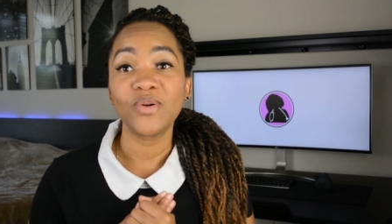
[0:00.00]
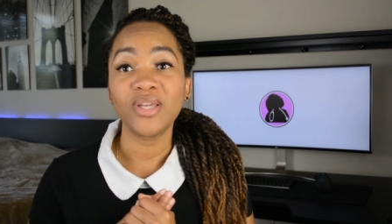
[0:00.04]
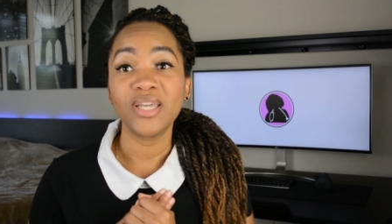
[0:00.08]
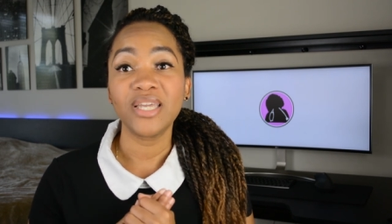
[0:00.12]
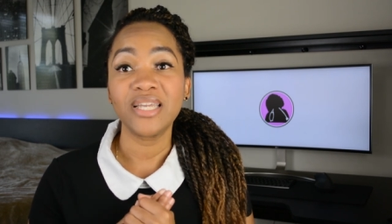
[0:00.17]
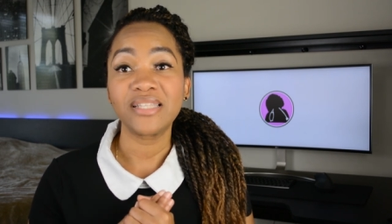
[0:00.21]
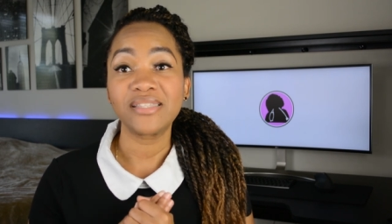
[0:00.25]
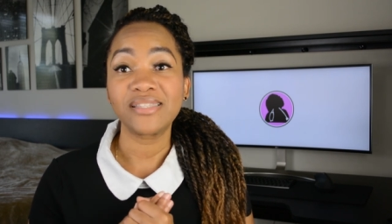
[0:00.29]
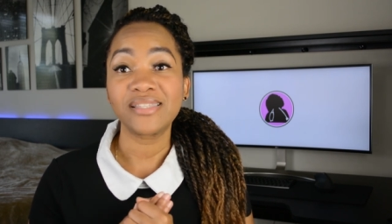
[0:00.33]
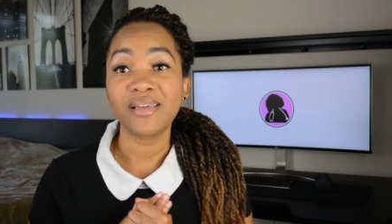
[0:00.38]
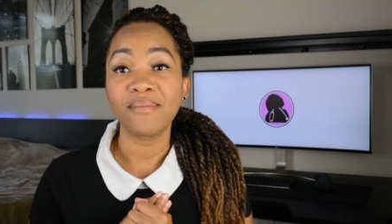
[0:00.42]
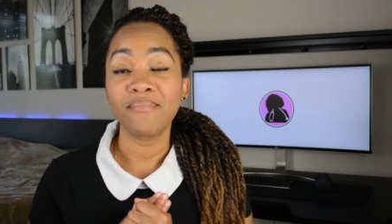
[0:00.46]

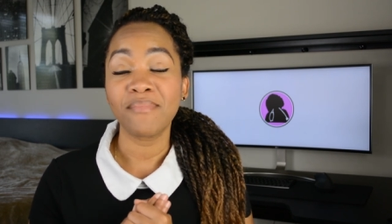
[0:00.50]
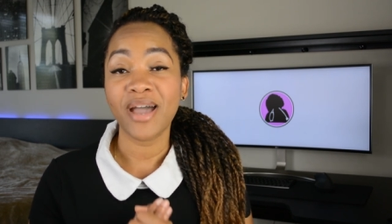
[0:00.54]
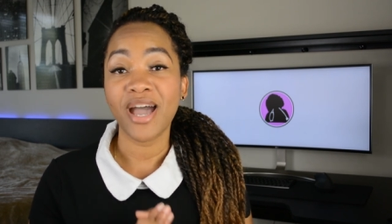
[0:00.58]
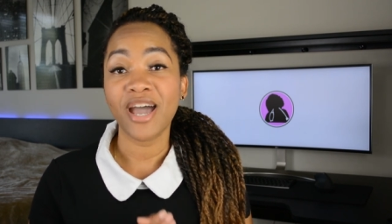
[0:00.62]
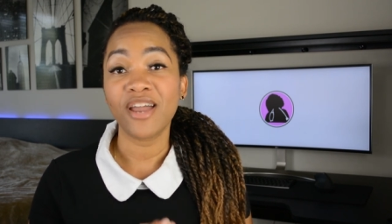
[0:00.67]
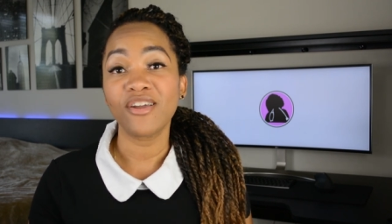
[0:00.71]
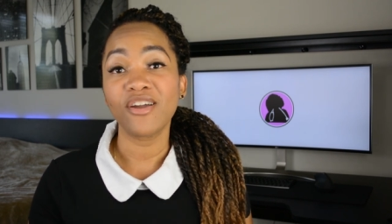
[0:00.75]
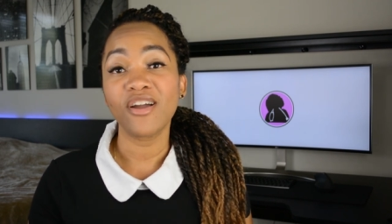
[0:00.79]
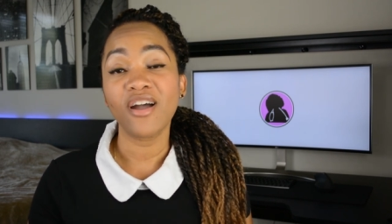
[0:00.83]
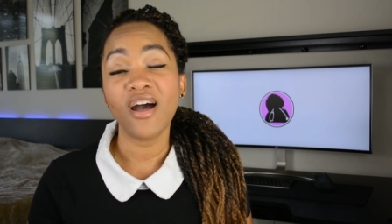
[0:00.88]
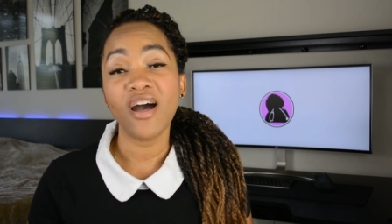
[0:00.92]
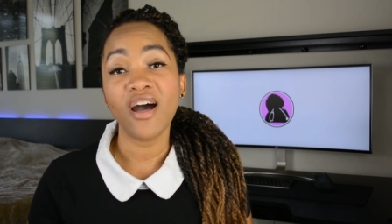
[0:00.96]
it's a
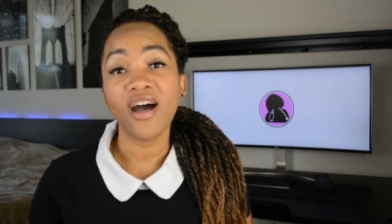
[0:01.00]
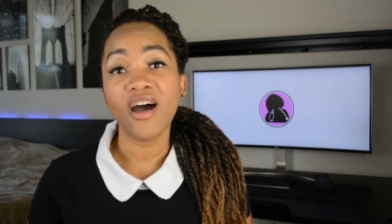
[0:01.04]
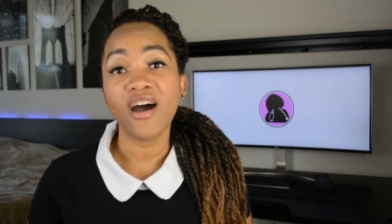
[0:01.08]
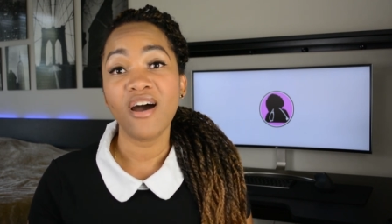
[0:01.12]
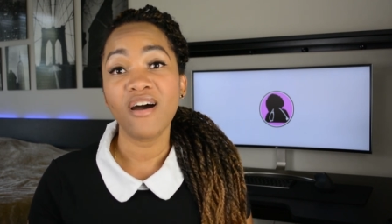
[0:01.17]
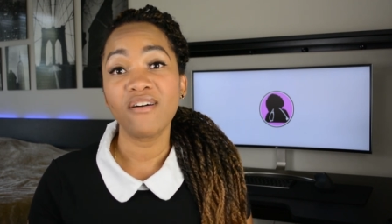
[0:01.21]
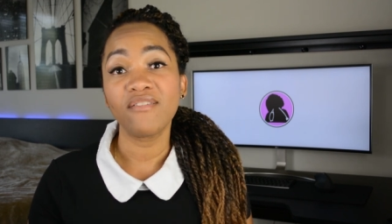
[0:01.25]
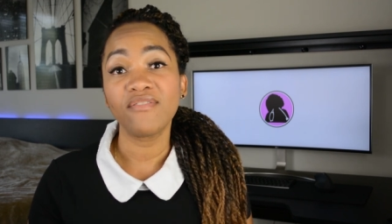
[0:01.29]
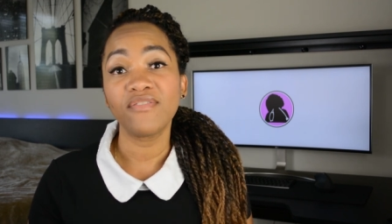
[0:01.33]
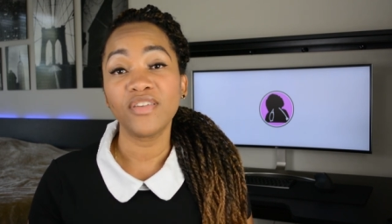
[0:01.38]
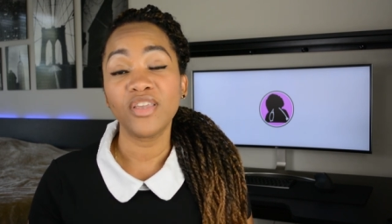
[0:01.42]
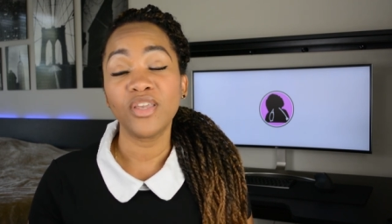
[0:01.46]
matter
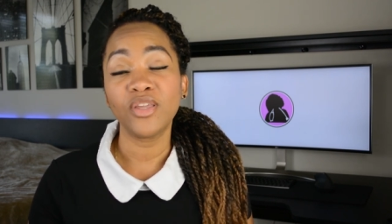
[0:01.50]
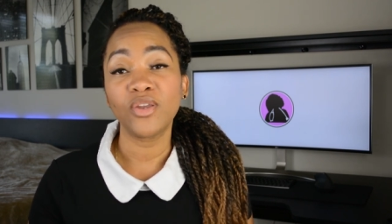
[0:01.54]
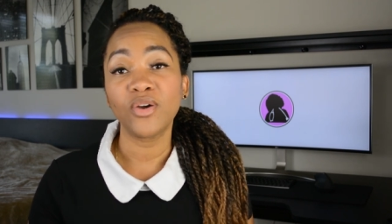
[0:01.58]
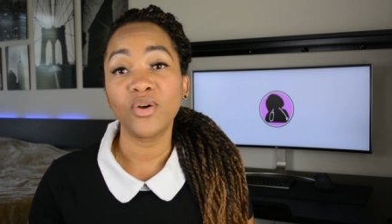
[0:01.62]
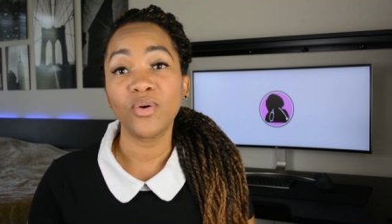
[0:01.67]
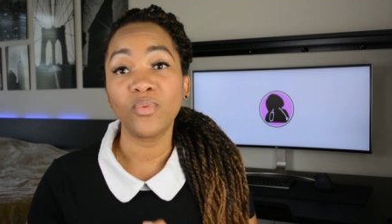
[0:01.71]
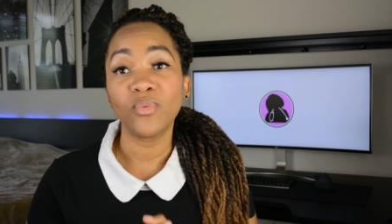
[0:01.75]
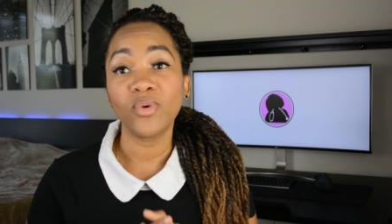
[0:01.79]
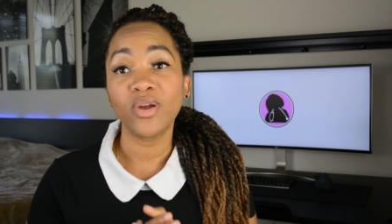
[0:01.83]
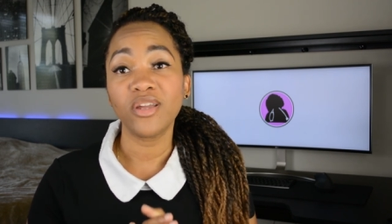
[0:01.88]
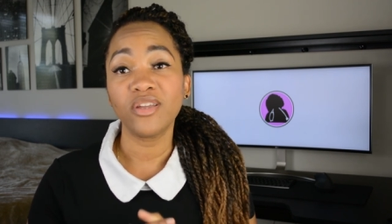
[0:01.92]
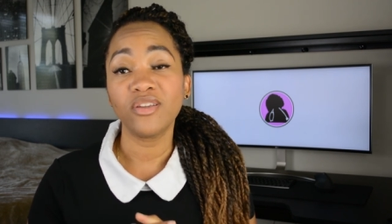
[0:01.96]
of,
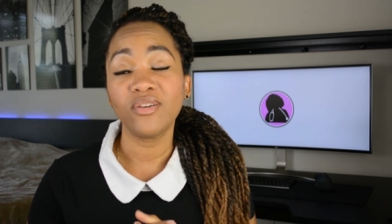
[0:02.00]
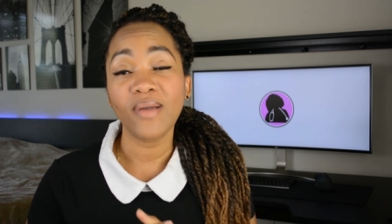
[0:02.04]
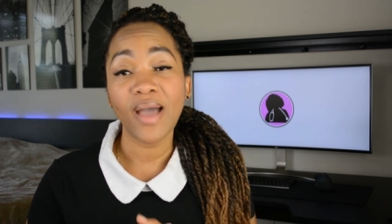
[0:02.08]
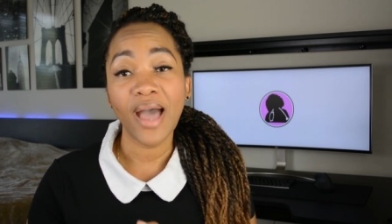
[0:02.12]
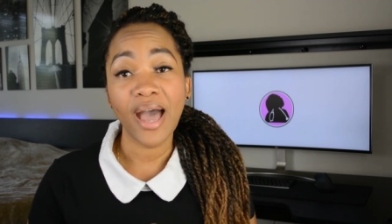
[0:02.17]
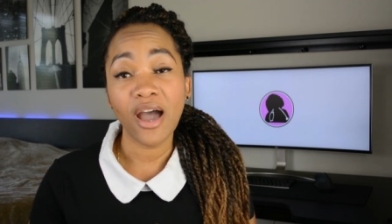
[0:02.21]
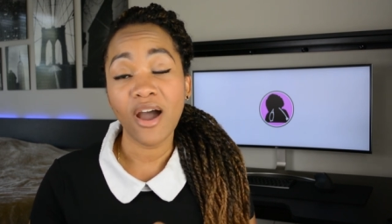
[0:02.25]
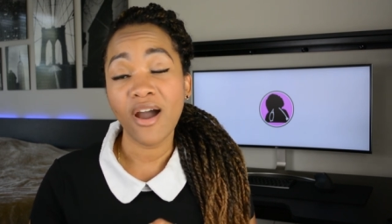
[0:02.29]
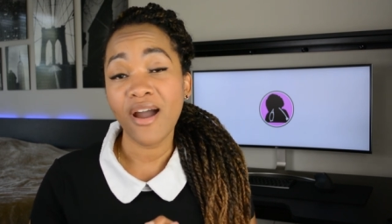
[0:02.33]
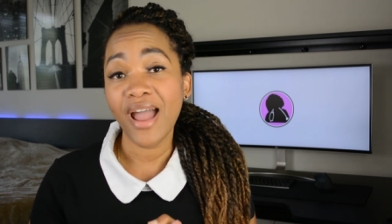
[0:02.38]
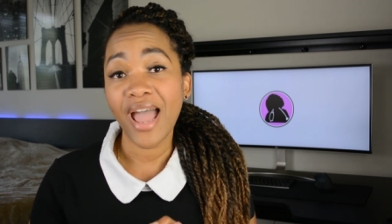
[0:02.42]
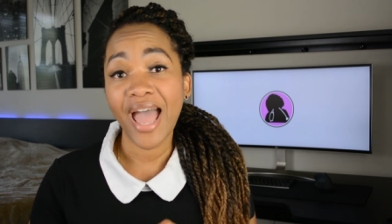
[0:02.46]
where you
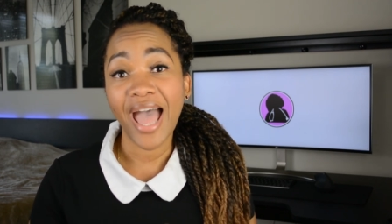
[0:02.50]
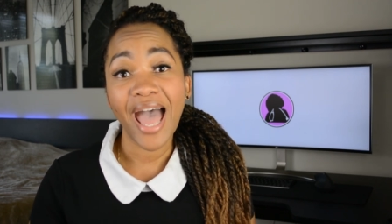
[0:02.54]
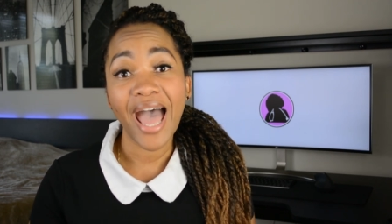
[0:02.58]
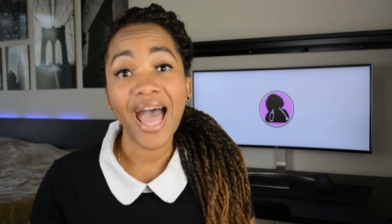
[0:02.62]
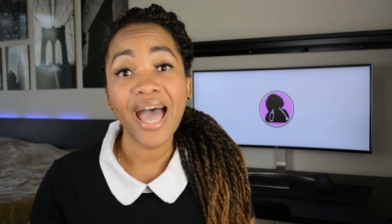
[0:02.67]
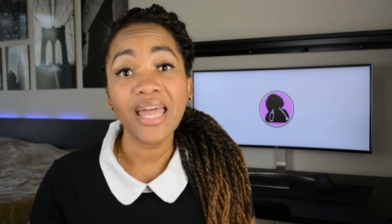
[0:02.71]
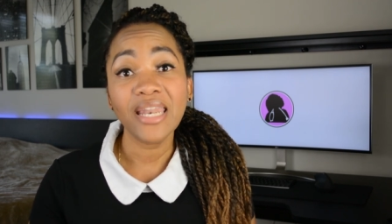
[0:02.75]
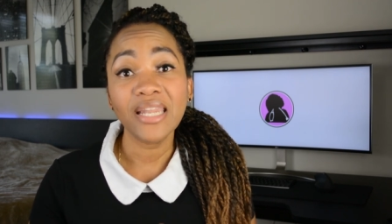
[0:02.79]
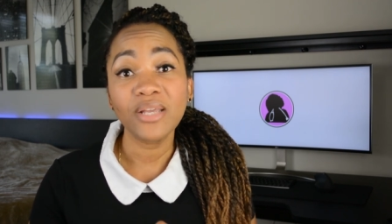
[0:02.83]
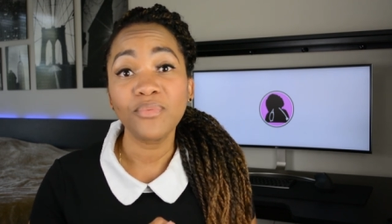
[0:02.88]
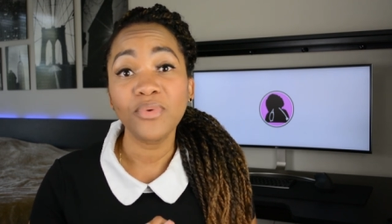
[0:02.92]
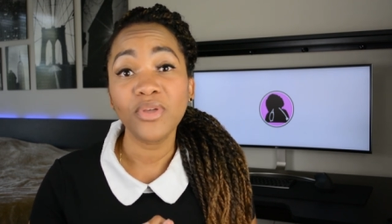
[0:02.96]
are
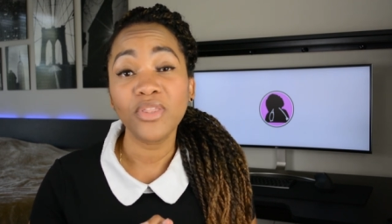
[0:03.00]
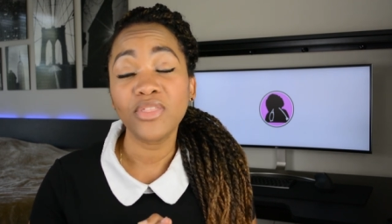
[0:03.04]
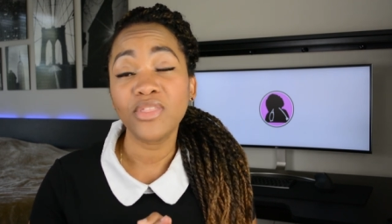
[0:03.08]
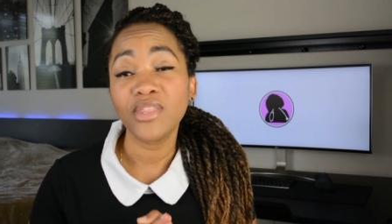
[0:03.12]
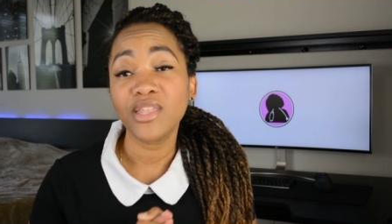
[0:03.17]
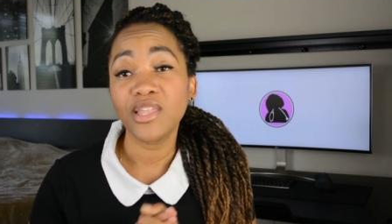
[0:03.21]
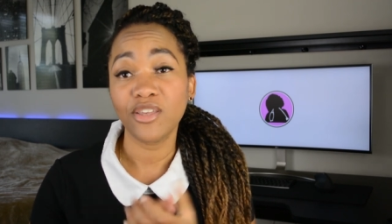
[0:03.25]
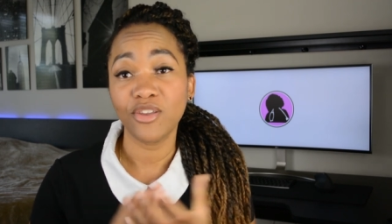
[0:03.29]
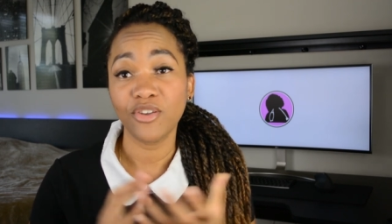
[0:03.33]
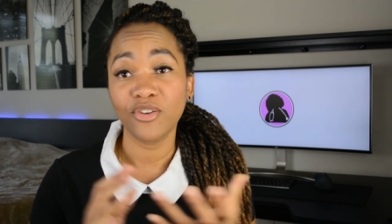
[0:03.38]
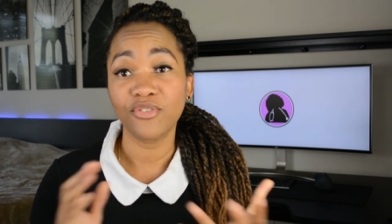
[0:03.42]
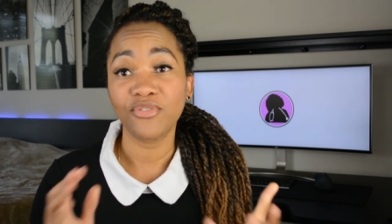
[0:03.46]
at with
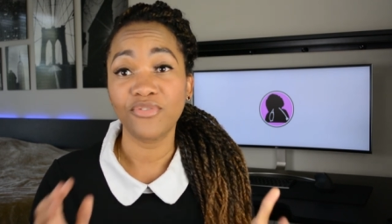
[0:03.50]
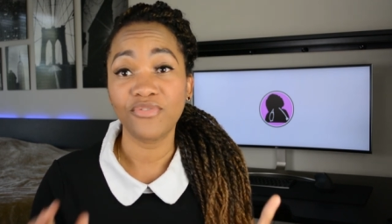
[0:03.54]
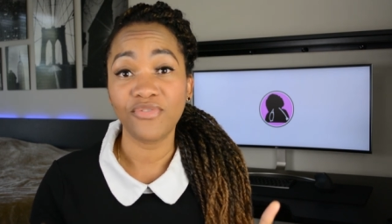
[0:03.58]
your